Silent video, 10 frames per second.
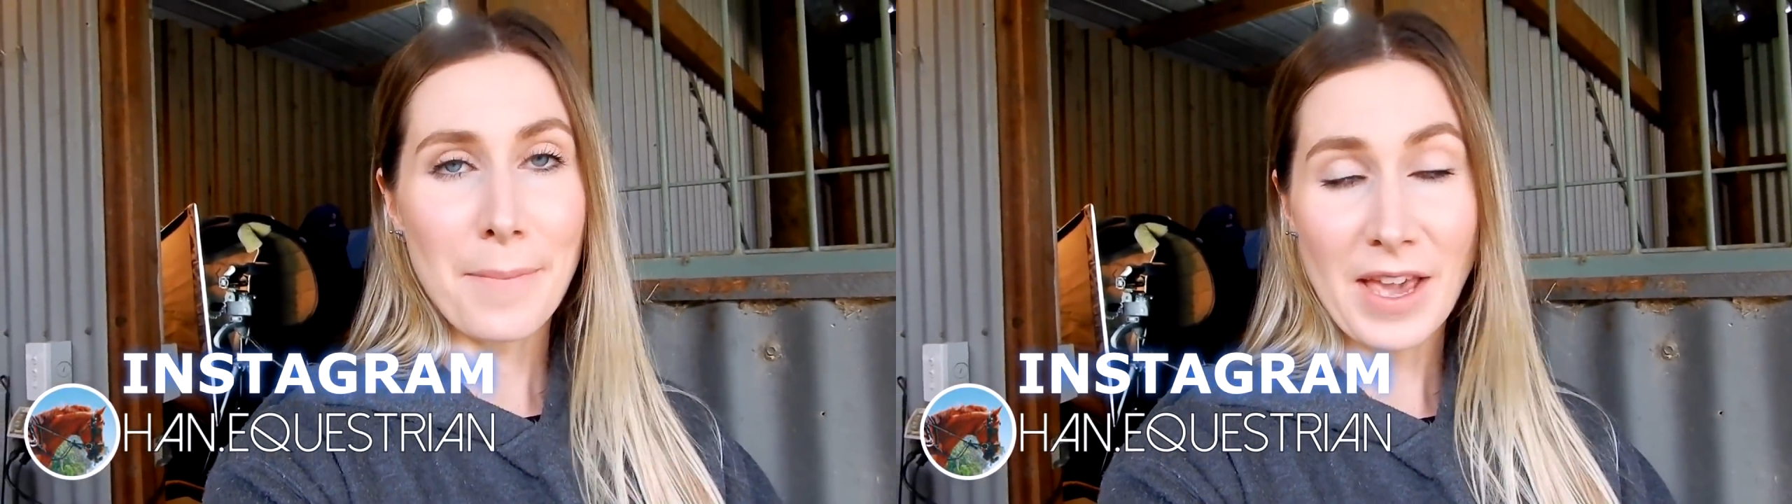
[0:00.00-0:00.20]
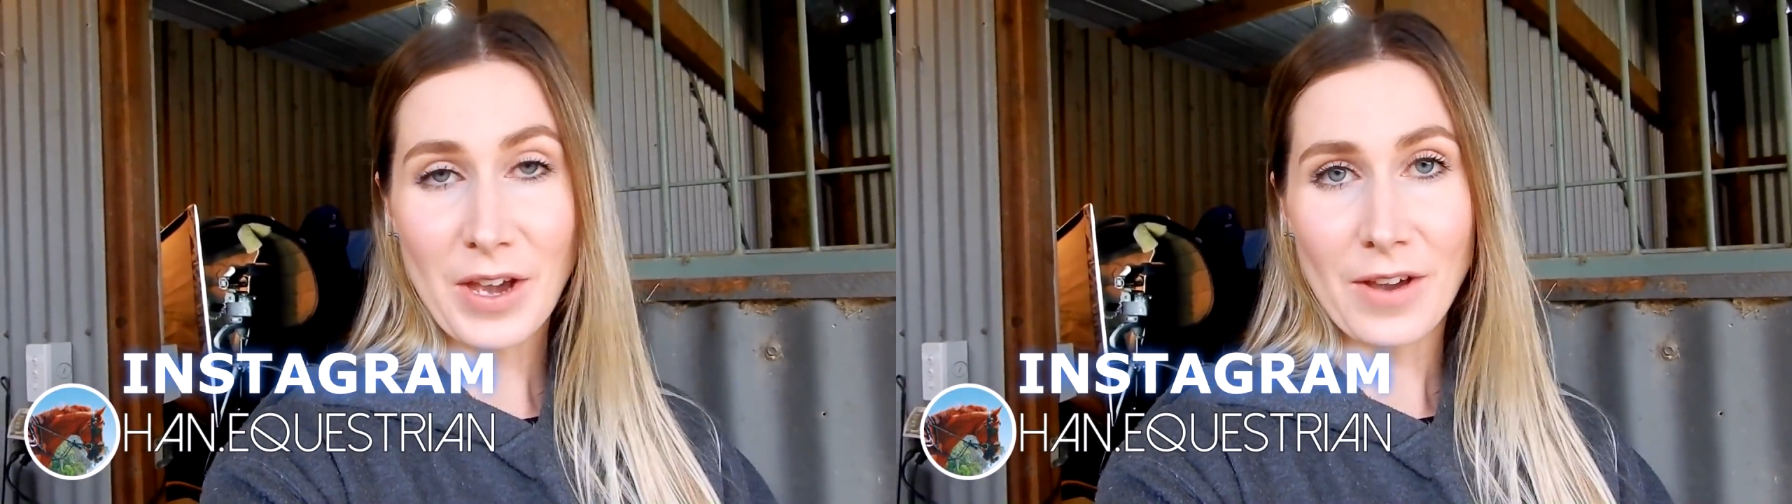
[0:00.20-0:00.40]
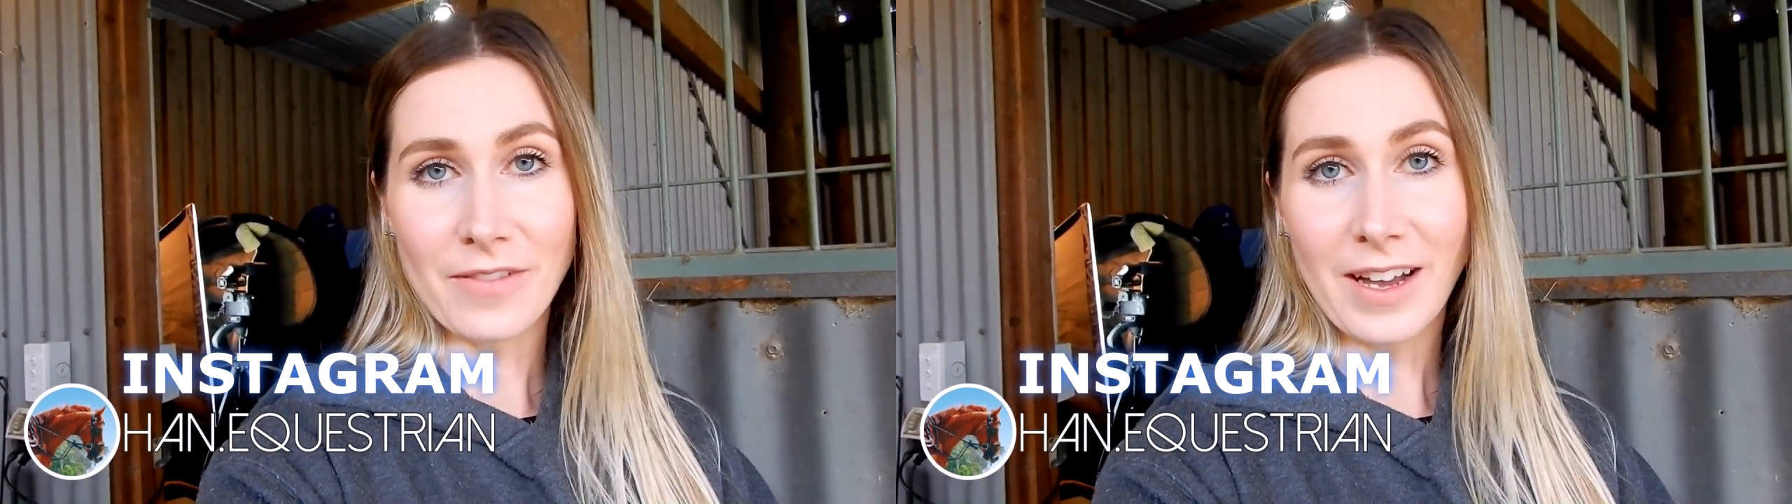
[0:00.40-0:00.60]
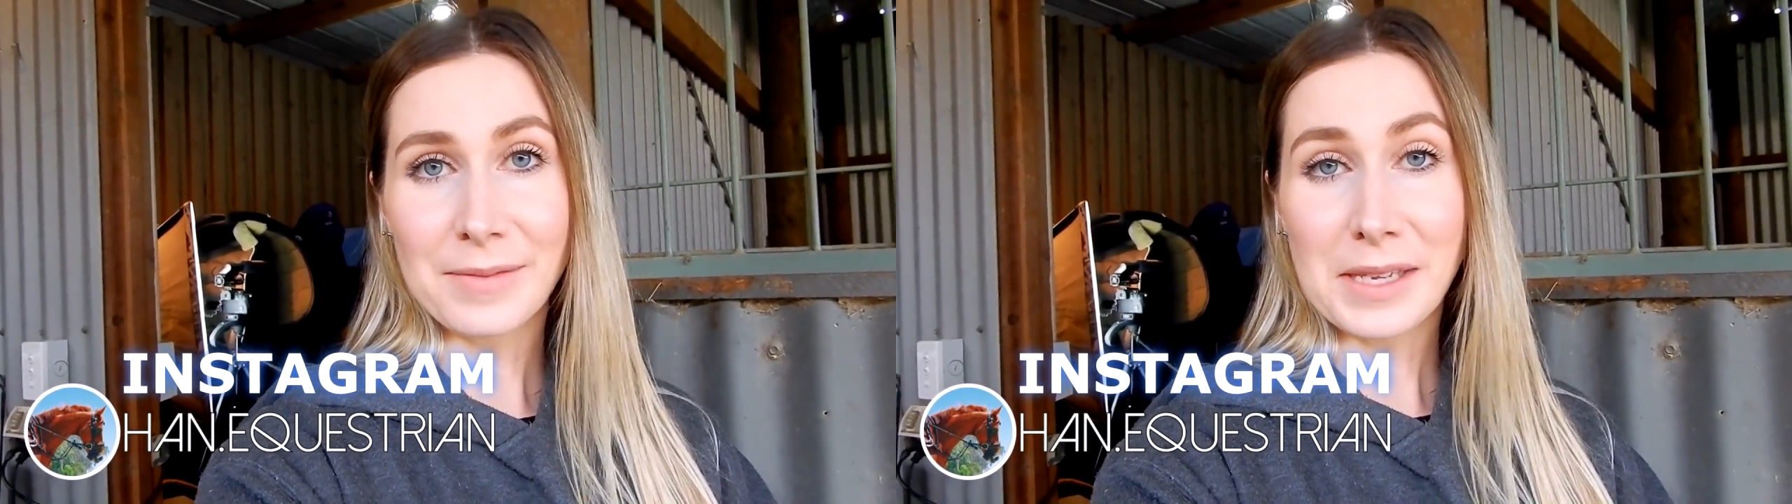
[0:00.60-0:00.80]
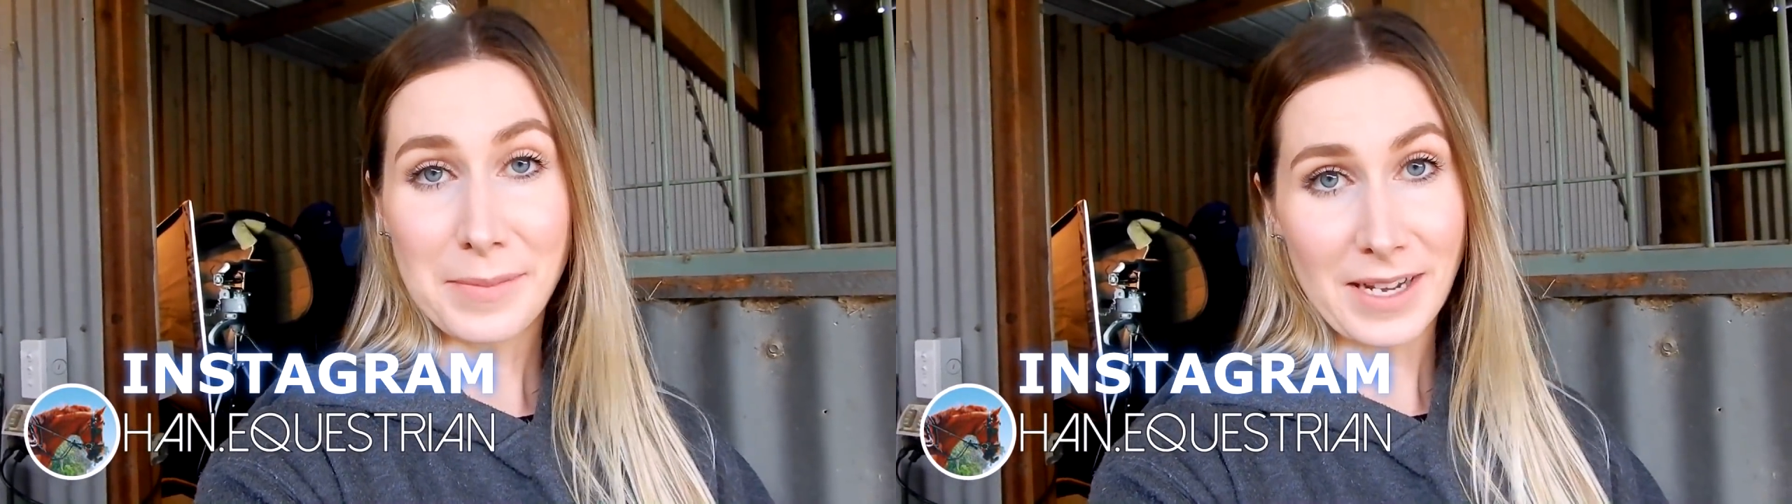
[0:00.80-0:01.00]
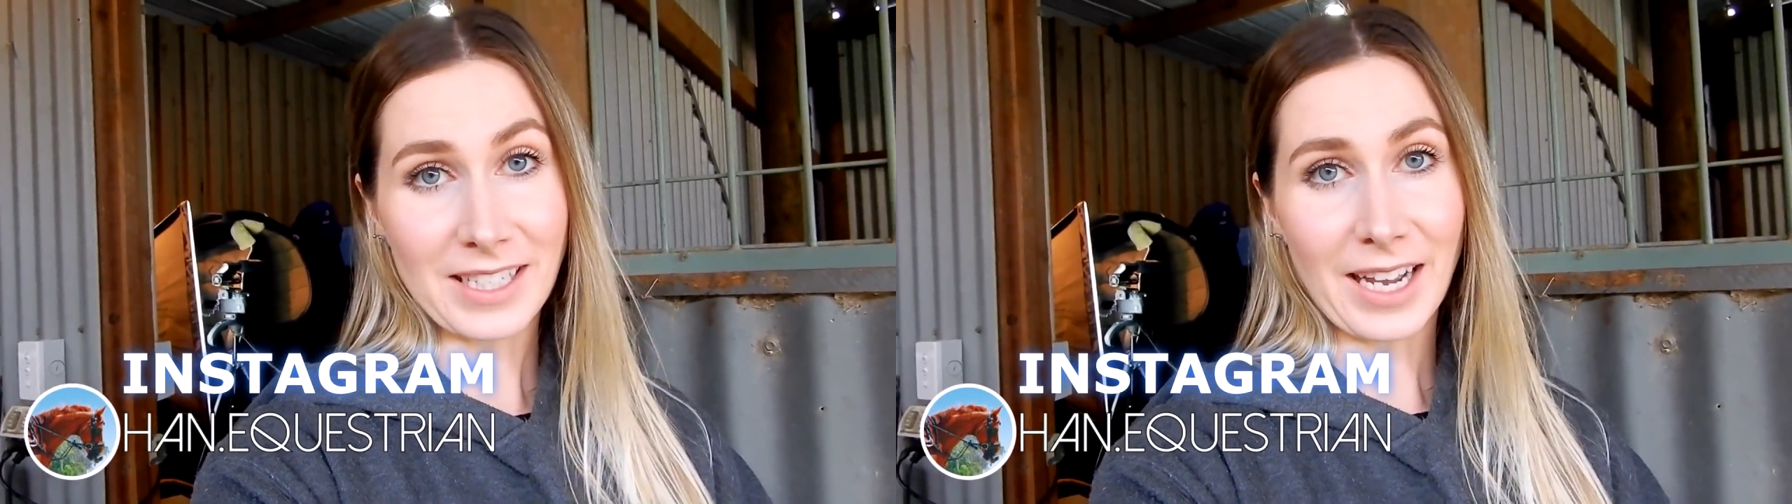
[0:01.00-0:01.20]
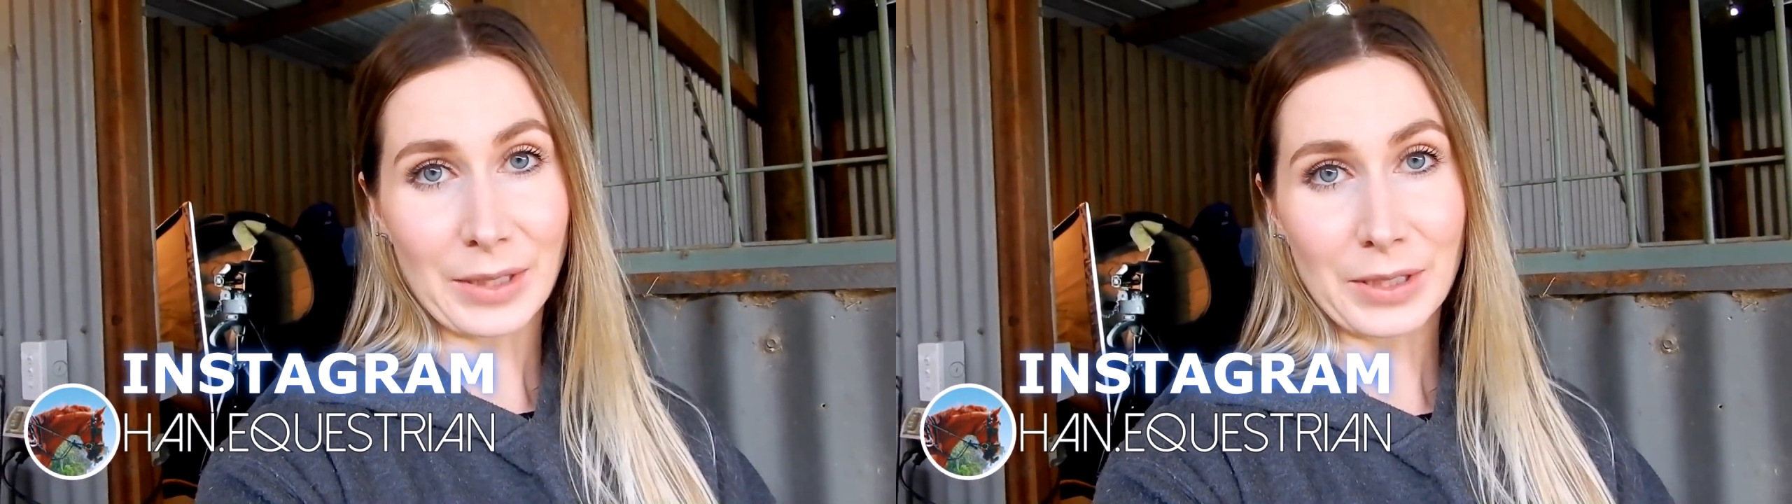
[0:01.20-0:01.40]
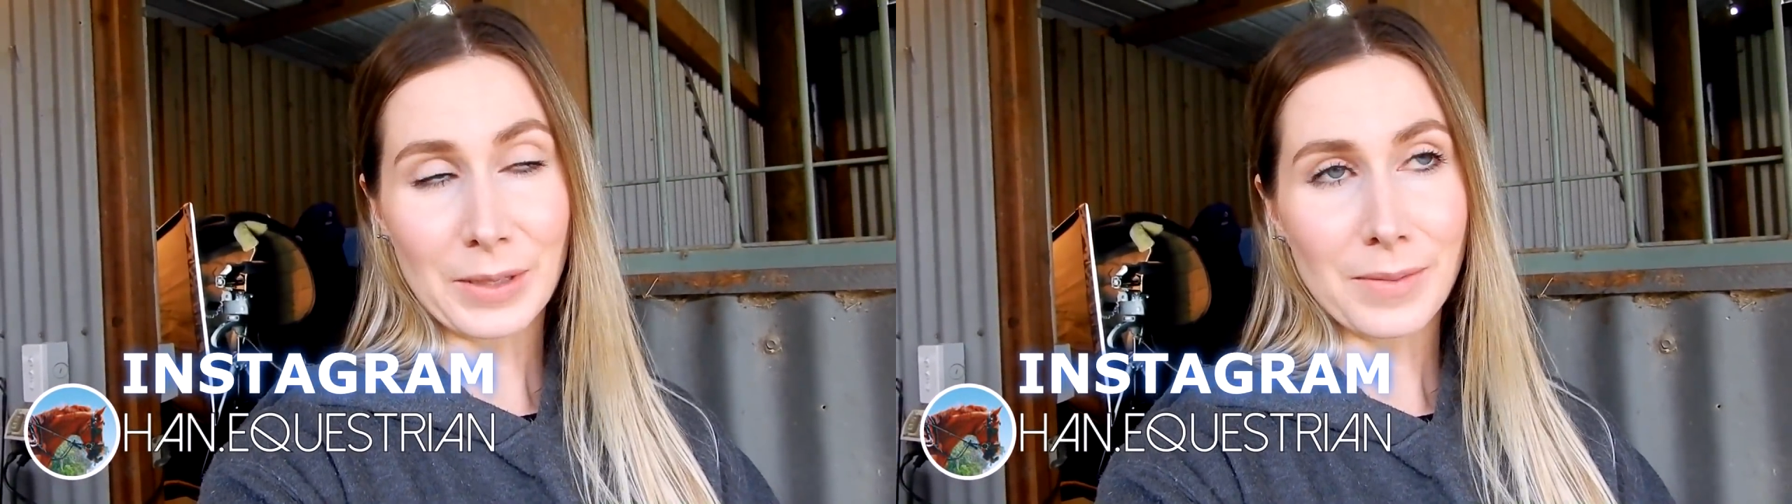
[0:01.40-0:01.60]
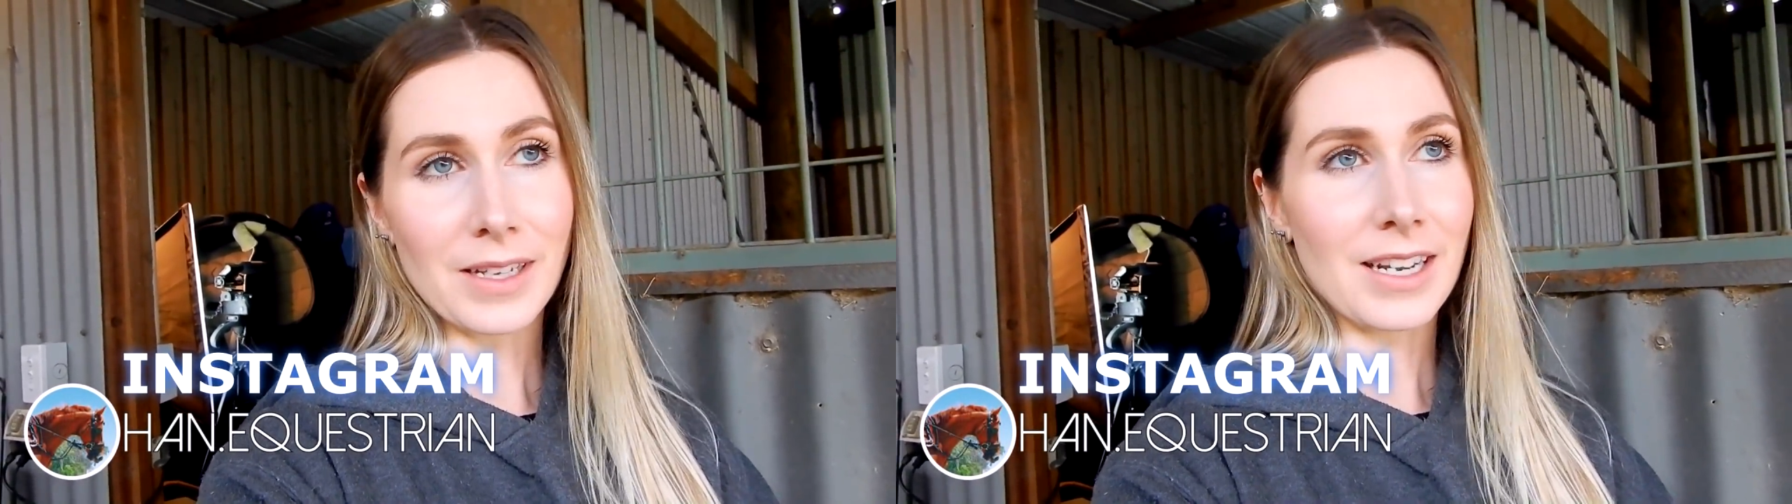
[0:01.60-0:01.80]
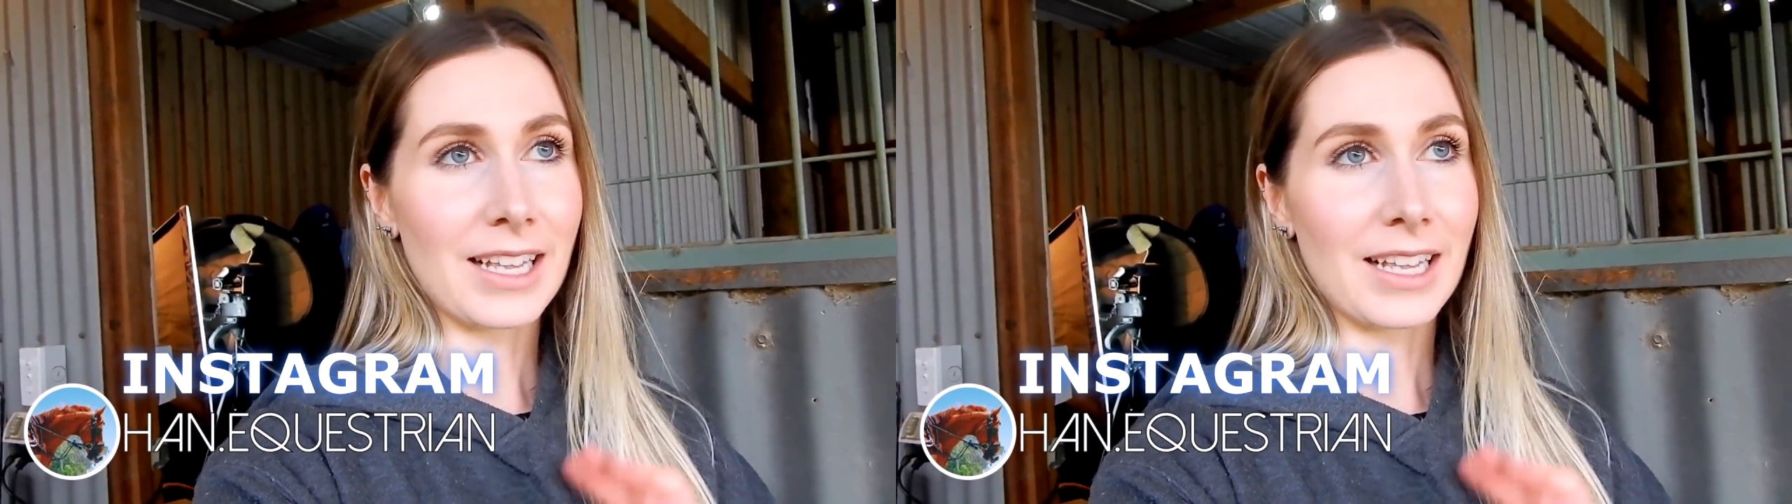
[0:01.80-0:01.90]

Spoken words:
makeover in my tack room.